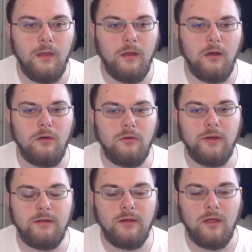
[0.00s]
Oh,
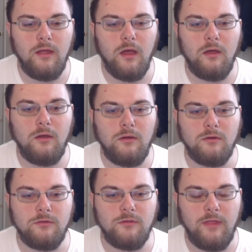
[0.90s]
here.
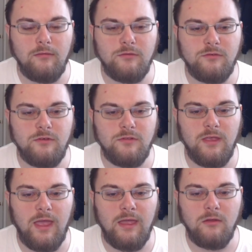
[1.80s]
Oh, so that was just
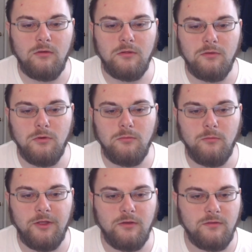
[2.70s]
the angle of the room
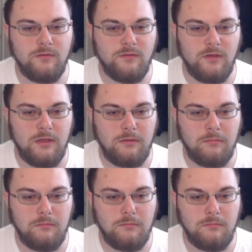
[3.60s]
we couldn't see.
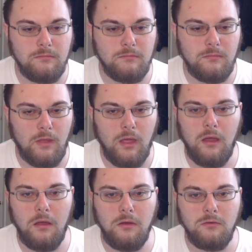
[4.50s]

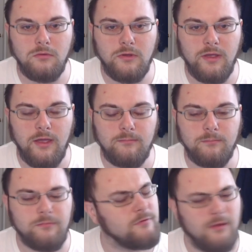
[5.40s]
Okay,
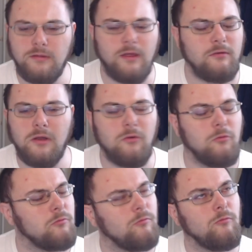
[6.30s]
still don't
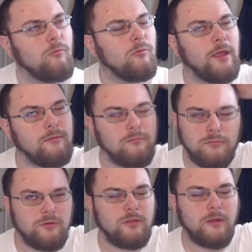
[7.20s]
know. Like,
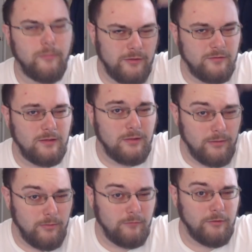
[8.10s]
shouldn't there be a ceiling
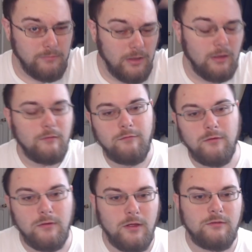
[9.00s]
above you
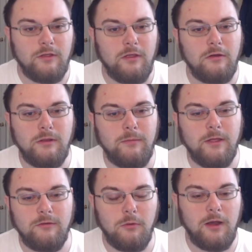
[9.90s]
for security?
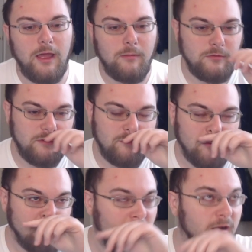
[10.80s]
Because what happens if a
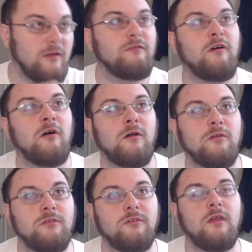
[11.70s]
rock
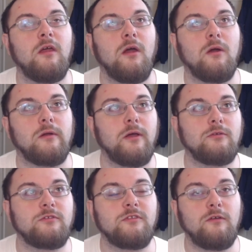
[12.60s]
falls or
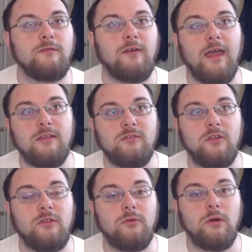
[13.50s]
goes so fast
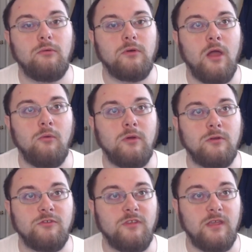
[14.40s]
and you don't know it or
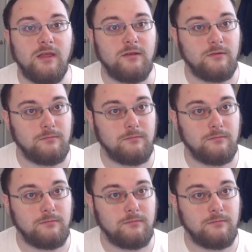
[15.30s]
see it?